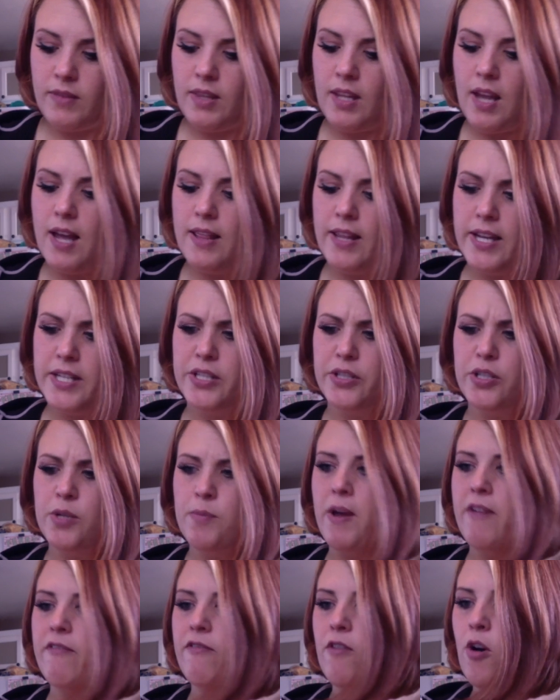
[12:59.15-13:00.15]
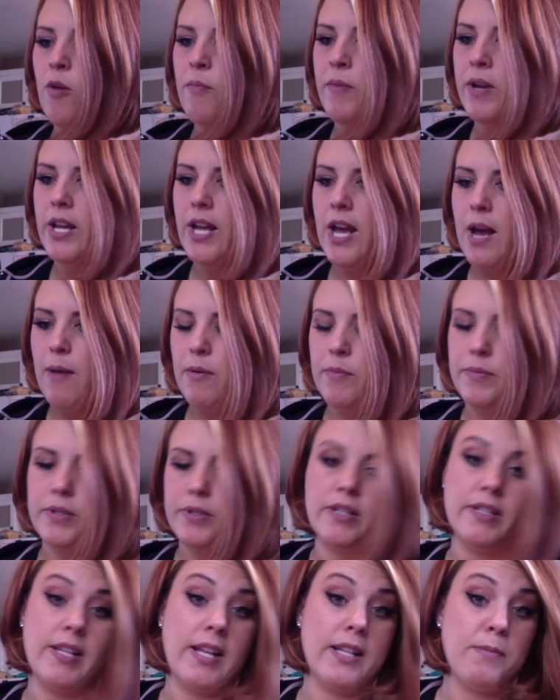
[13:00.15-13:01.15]
I like to do my fall mini albums
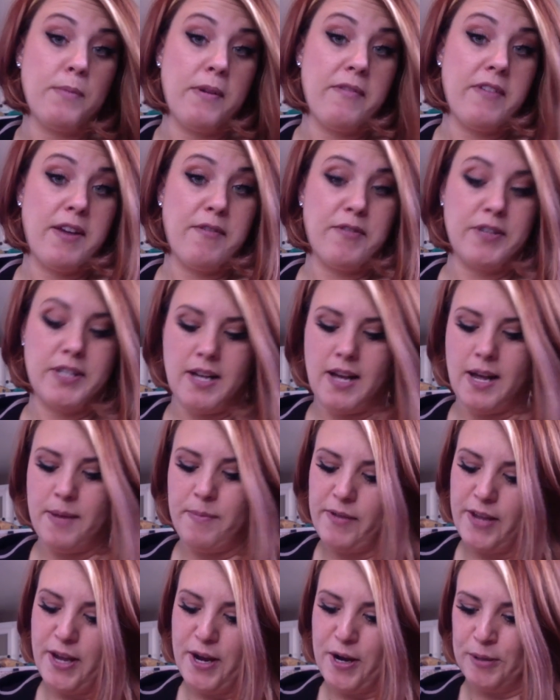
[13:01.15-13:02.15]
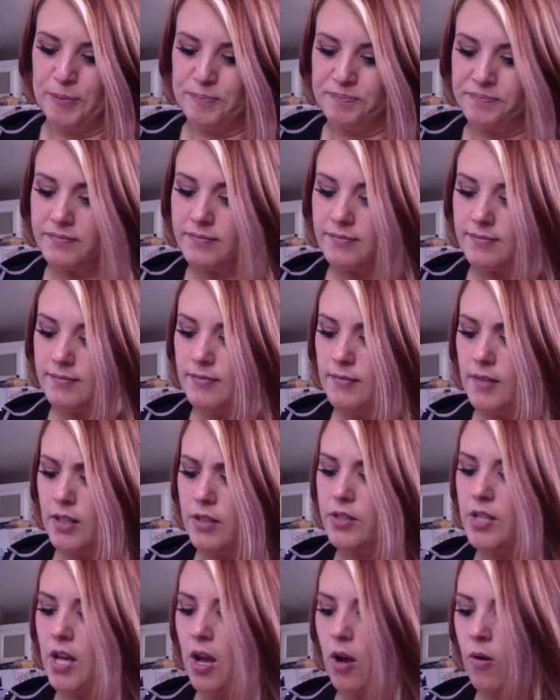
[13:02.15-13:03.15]
because that's my favorite time of year.
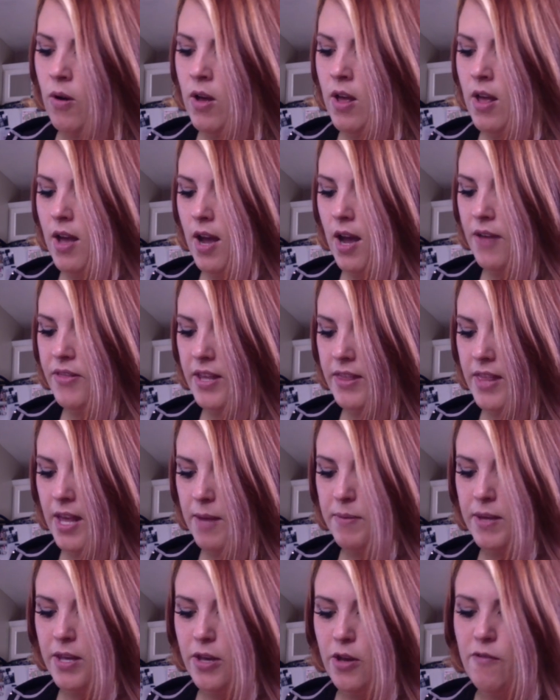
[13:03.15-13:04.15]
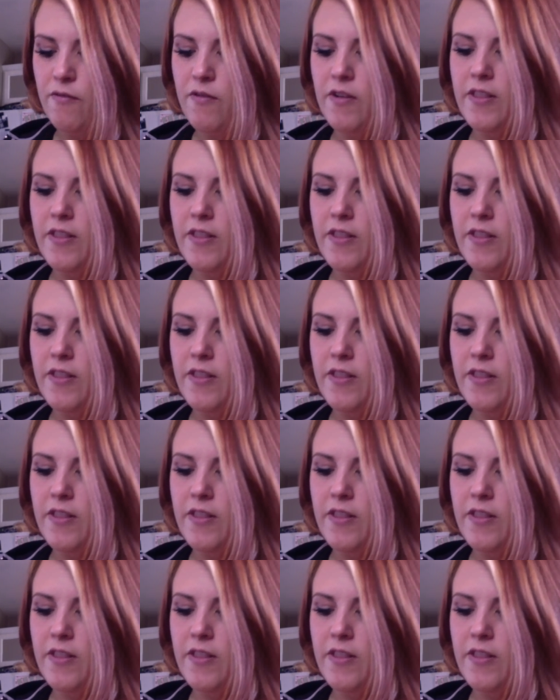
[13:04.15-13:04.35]
So I think they'd be cute for